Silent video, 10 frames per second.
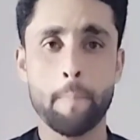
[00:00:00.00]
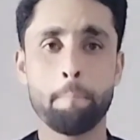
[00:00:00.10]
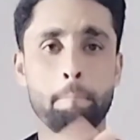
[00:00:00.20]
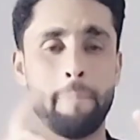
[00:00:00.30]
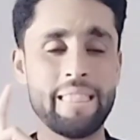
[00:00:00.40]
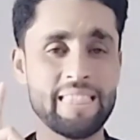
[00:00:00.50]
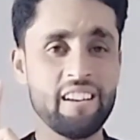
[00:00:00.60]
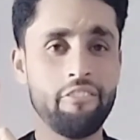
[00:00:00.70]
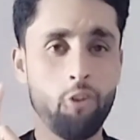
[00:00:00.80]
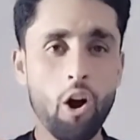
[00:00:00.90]
But
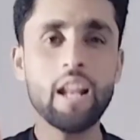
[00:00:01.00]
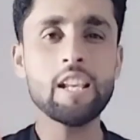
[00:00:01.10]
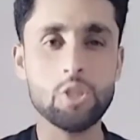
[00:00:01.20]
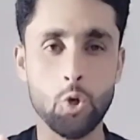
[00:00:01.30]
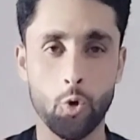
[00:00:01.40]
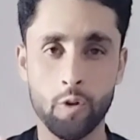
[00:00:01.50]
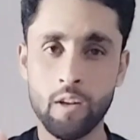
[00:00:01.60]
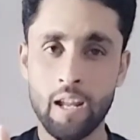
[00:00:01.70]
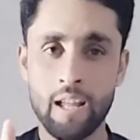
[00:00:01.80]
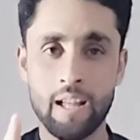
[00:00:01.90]
the falling
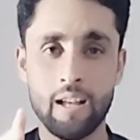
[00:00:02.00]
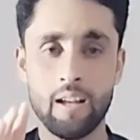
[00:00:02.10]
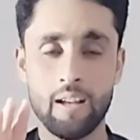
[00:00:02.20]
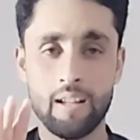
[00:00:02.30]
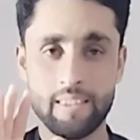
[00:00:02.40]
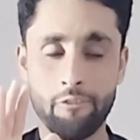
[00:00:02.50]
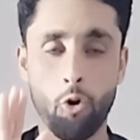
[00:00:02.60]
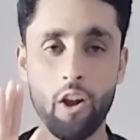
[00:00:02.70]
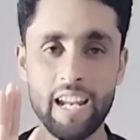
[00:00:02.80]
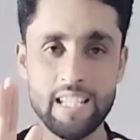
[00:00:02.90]
tone,
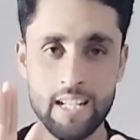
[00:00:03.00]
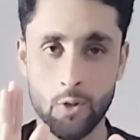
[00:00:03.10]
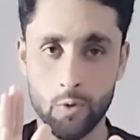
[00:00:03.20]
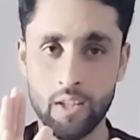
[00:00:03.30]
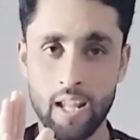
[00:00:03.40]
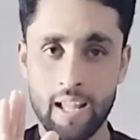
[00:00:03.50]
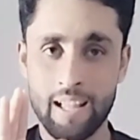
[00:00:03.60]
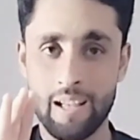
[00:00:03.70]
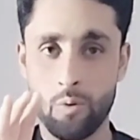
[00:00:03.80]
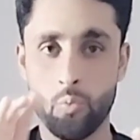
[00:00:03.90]

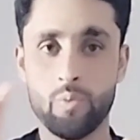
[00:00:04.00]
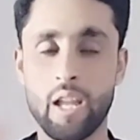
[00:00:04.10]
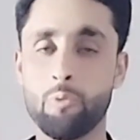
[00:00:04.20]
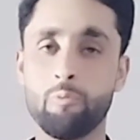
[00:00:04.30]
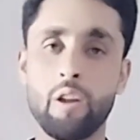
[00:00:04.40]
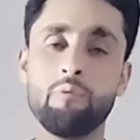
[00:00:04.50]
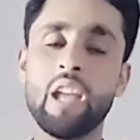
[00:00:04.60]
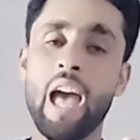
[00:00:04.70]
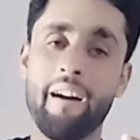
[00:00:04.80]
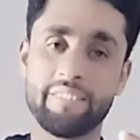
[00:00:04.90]
that when we
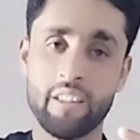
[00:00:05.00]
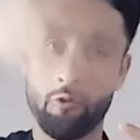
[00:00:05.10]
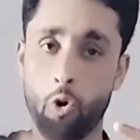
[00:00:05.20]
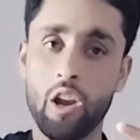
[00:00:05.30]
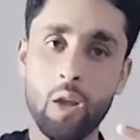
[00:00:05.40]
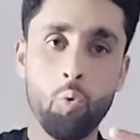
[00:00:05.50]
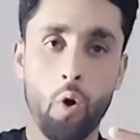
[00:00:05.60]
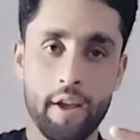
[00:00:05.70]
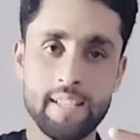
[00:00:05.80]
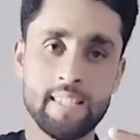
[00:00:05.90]
have the falling
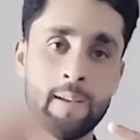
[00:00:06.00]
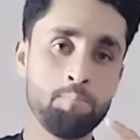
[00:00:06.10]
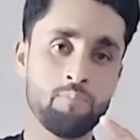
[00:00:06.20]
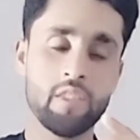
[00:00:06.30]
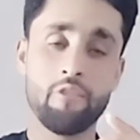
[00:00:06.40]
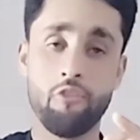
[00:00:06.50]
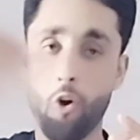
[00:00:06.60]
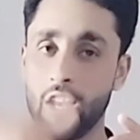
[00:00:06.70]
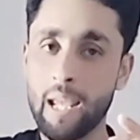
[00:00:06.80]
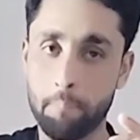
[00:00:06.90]
voice, the
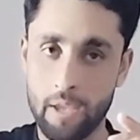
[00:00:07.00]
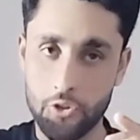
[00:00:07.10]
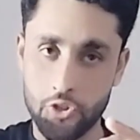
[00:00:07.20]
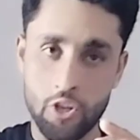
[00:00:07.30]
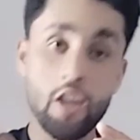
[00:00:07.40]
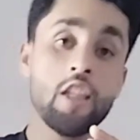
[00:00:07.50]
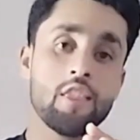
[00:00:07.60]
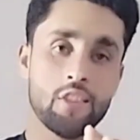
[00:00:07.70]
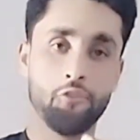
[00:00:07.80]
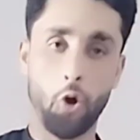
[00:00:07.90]
falling pitch,
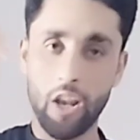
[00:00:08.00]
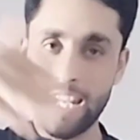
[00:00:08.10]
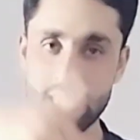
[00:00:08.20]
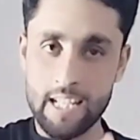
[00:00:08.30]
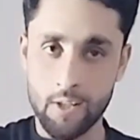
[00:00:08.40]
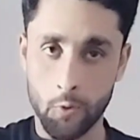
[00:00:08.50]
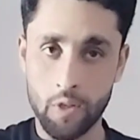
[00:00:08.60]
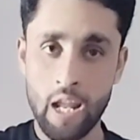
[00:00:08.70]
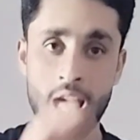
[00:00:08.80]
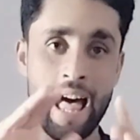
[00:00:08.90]
the falling
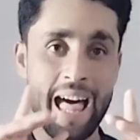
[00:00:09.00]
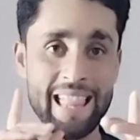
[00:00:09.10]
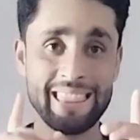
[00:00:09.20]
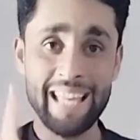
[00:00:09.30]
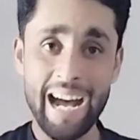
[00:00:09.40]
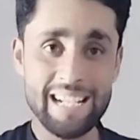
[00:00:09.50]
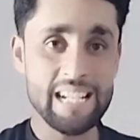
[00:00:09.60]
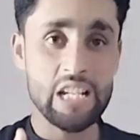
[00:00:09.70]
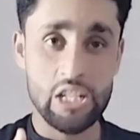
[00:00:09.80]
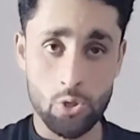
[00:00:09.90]
tone,
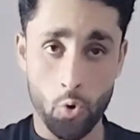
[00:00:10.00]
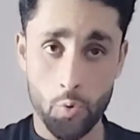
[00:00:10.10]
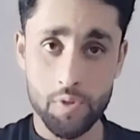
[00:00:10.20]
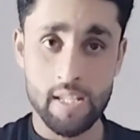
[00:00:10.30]
that shows